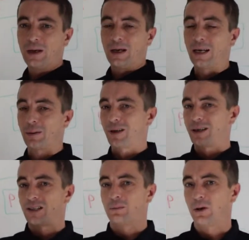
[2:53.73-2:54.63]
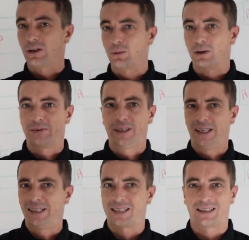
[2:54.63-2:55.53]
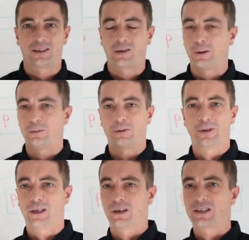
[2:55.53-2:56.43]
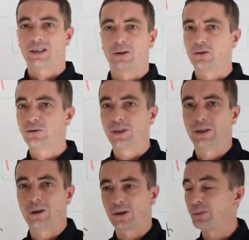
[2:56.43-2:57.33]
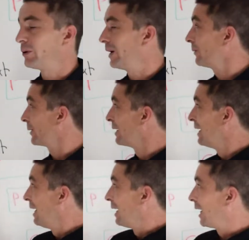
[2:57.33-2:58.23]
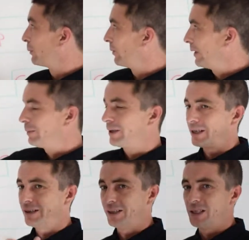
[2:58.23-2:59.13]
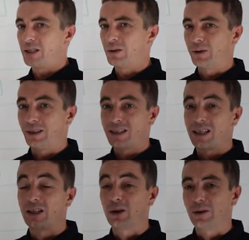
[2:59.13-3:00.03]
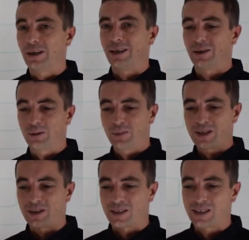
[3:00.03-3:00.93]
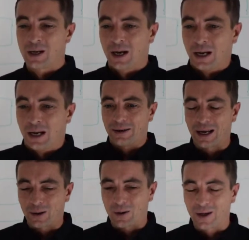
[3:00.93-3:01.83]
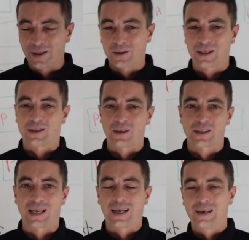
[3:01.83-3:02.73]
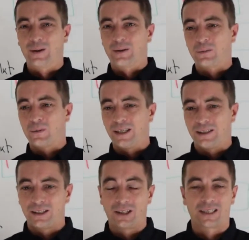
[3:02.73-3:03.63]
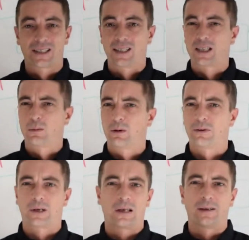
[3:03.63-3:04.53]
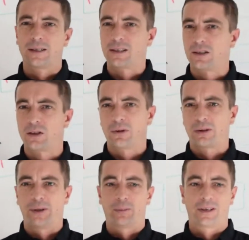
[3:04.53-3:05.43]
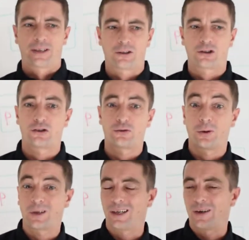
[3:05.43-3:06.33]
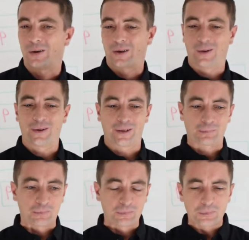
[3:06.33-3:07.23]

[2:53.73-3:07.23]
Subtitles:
and I passed them on to our VAs. At the time, they were only costing around $3 per hour. And we were able to get these things done in our business. Now, I noticed this a lot with, you could say, some of our clients and some of the people that are struggling online.